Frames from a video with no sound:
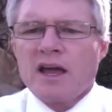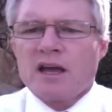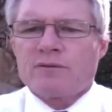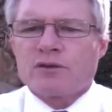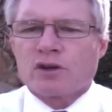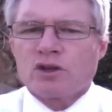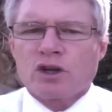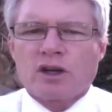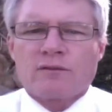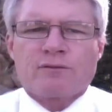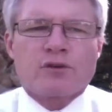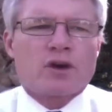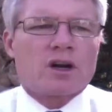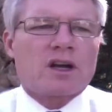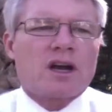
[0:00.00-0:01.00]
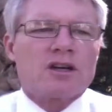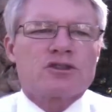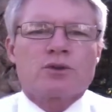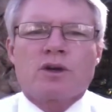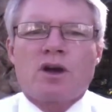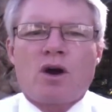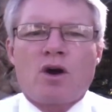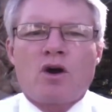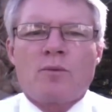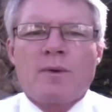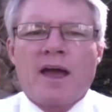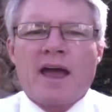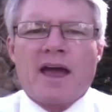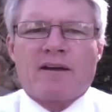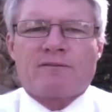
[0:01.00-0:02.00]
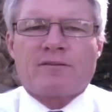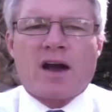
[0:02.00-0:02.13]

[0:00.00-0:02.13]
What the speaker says: If you're looking for a country home at